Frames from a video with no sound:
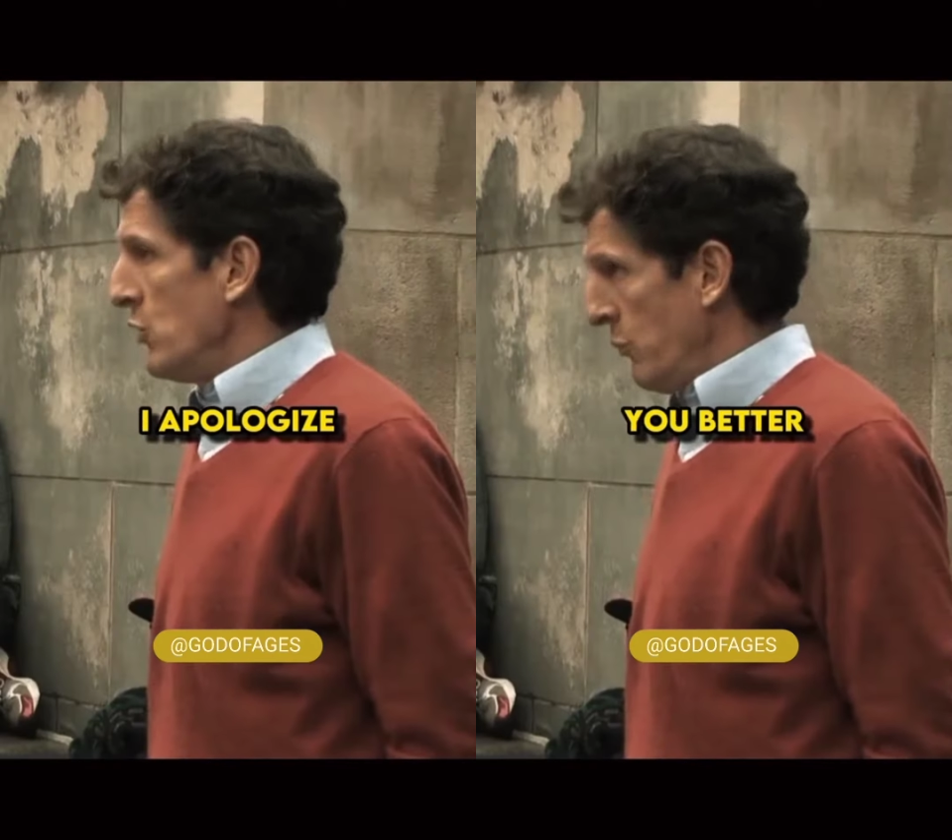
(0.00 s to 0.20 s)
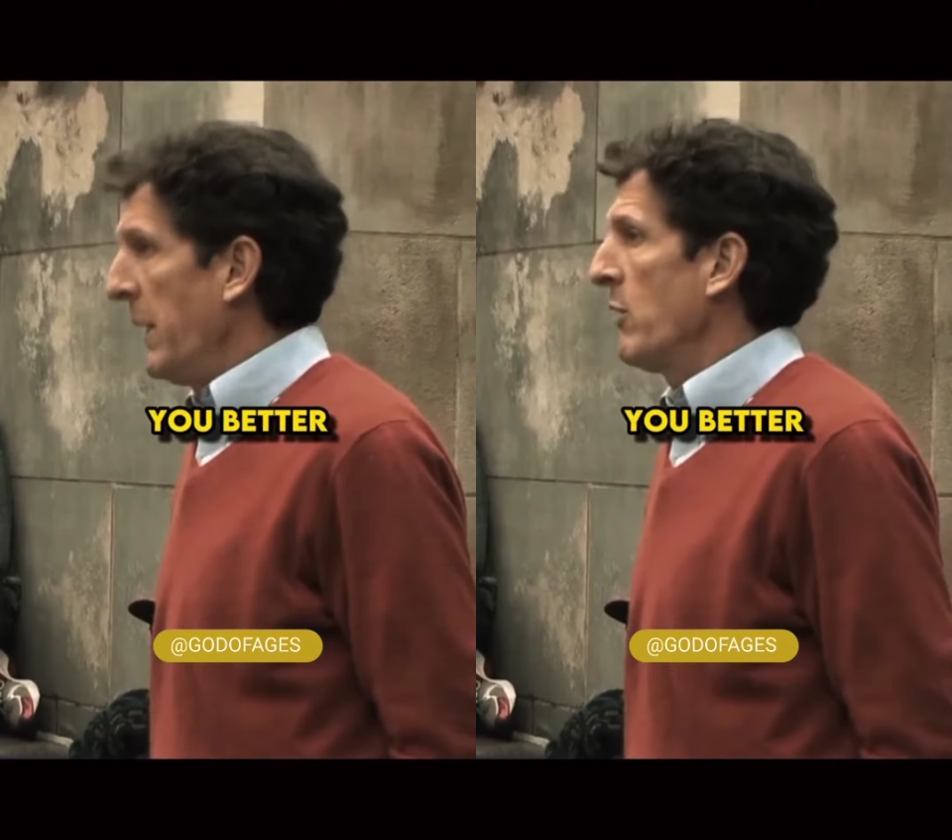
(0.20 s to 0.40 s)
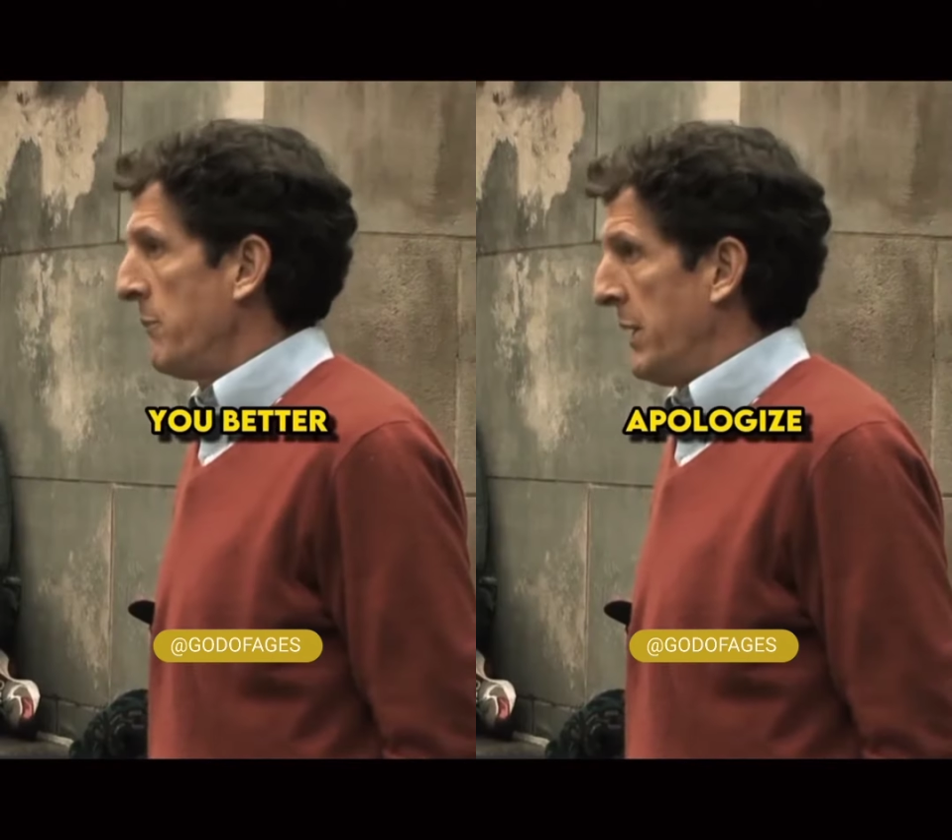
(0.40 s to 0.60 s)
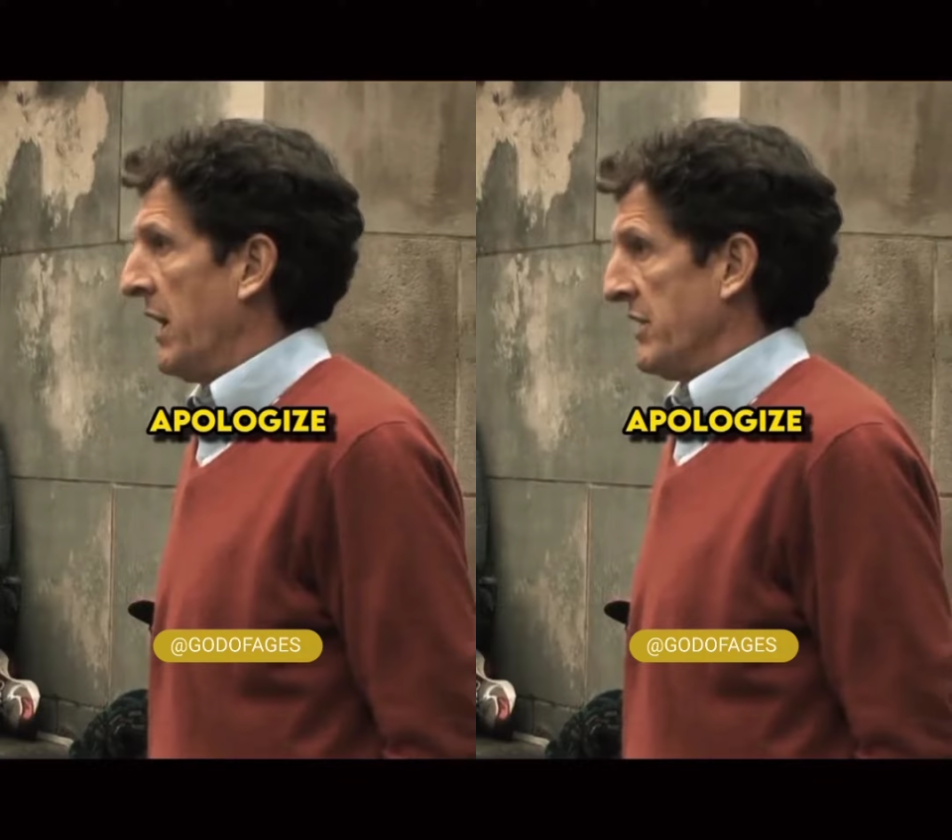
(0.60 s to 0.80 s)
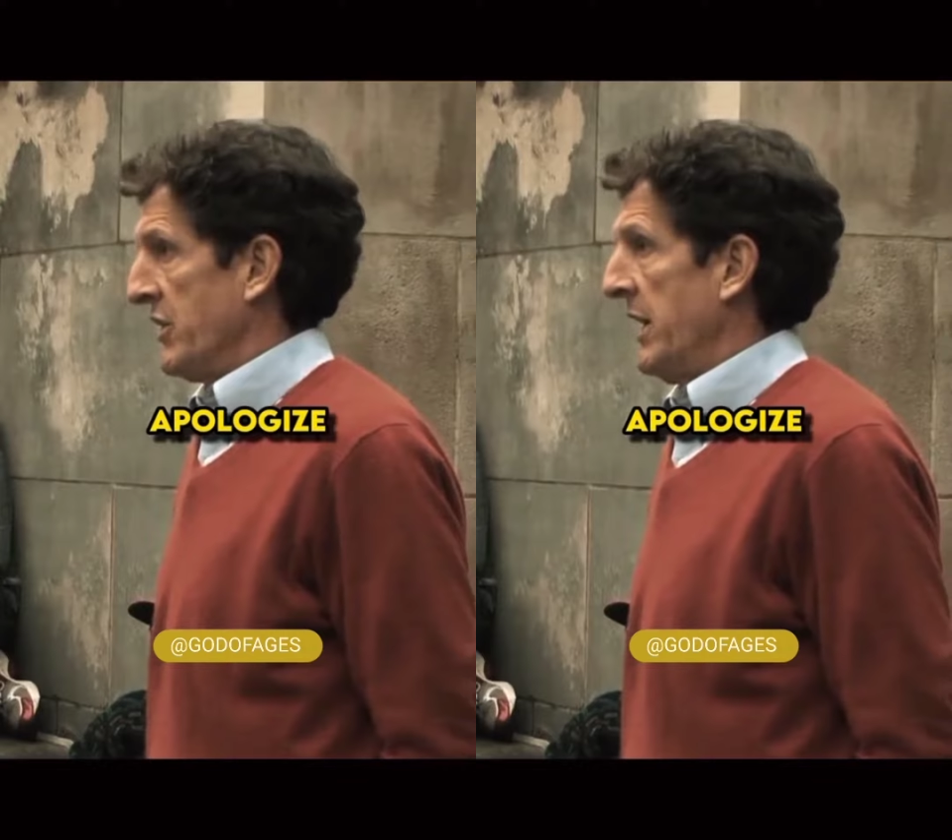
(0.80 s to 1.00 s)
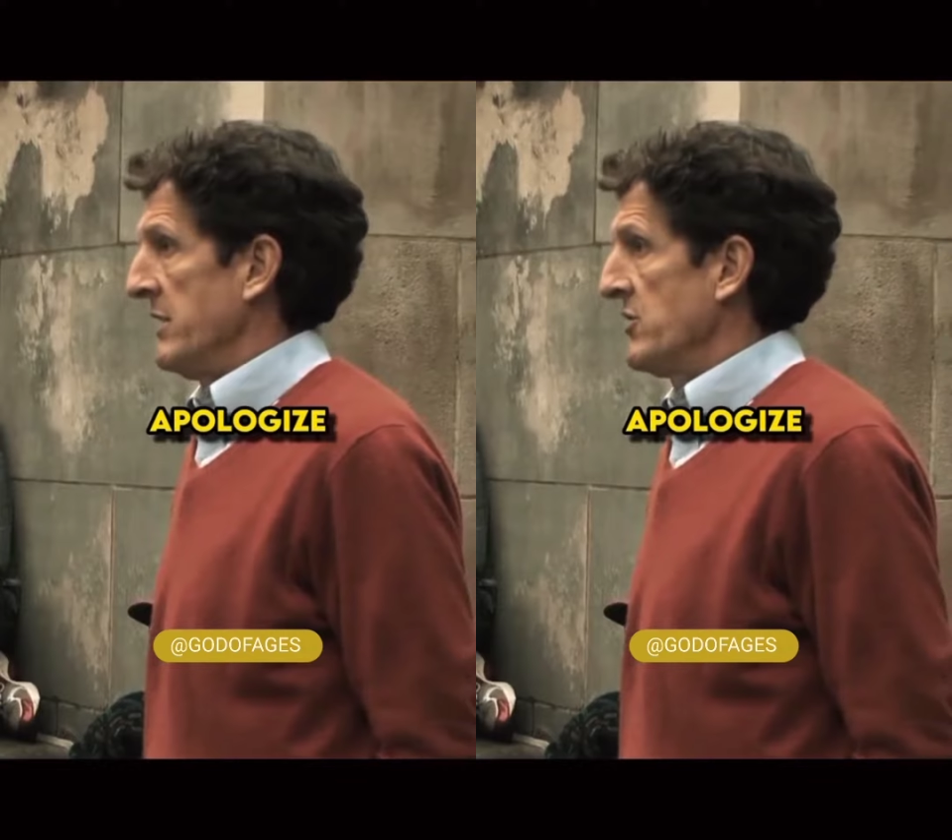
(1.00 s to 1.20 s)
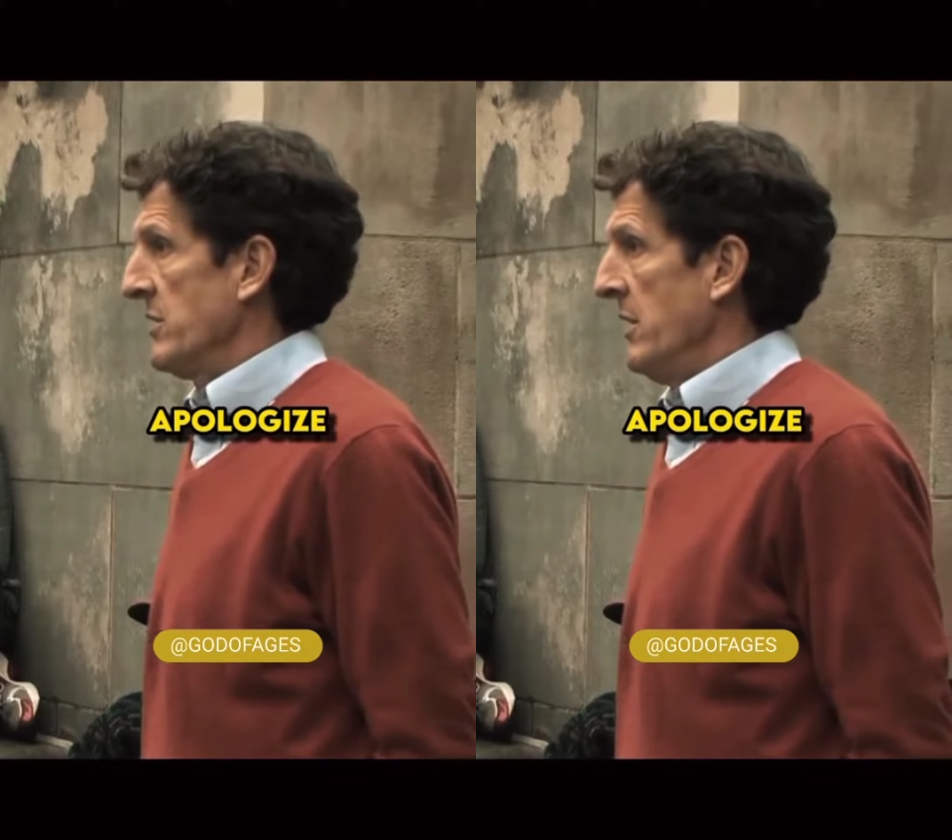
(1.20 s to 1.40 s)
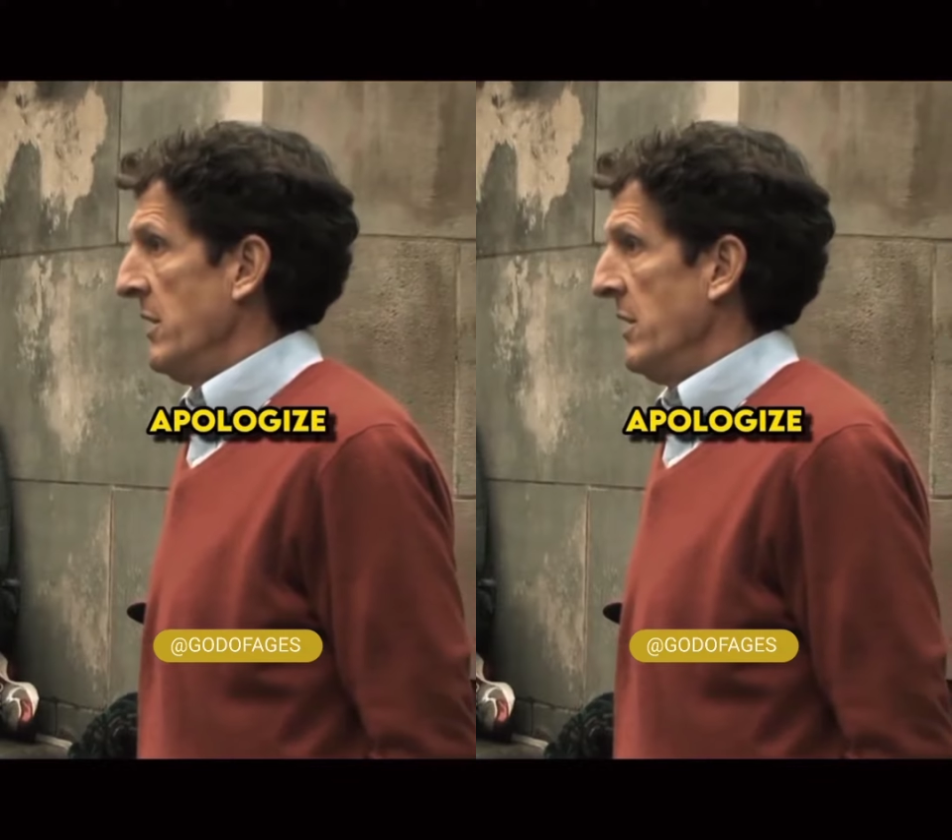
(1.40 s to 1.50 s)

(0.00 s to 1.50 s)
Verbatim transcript: You better apologize.